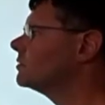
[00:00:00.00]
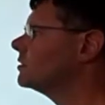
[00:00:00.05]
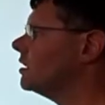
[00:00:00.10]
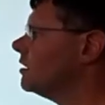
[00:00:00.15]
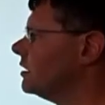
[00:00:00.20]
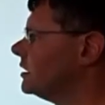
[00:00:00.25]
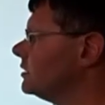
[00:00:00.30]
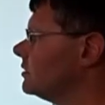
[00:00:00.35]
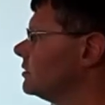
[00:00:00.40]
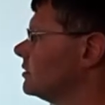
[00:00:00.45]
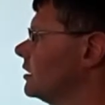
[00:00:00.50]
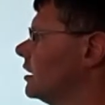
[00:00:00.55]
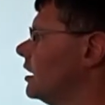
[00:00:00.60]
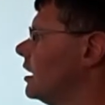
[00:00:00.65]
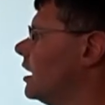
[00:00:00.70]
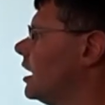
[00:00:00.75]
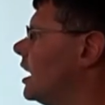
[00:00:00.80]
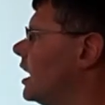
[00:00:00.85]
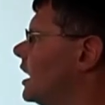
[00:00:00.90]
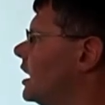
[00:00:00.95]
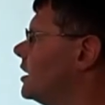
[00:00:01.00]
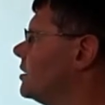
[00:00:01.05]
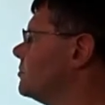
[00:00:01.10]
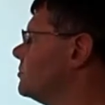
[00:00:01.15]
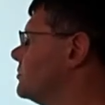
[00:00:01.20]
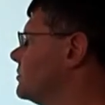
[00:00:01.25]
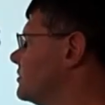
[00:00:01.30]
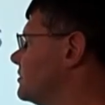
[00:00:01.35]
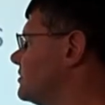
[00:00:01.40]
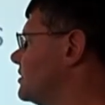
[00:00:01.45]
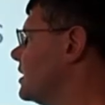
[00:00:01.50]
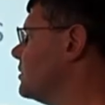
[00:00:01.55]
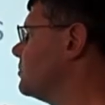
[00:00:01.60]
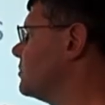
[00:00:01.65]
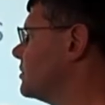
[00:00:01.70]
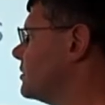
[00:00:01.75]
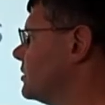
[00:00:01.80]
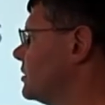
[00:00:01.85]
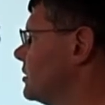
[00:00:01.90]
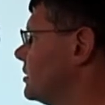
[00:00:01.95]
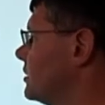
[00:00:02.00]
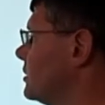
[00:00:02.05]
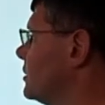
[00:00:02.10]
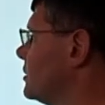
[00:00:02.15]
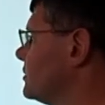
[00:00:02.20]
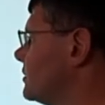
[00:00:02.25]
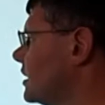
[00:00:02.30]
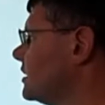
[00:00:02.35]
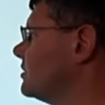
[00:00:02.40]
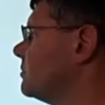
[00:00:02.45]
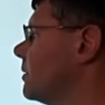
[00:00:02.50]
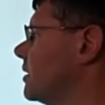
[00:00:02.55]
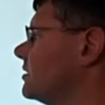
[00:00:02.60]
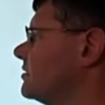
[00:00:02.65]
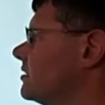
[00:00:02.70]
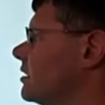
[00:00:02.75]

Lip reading: online, the same with a database.